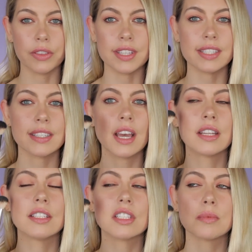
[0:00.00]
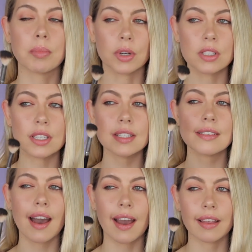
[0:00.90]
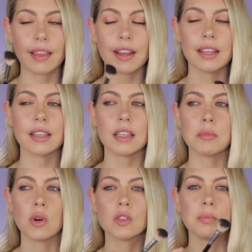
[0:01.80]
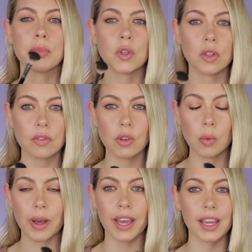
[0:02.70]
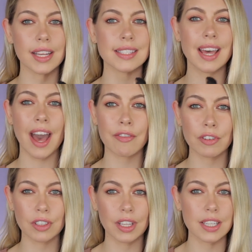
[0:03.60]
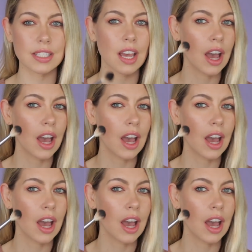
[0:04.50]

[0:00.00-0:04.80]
This disperses highlight in the most beautiful way. It's effortless.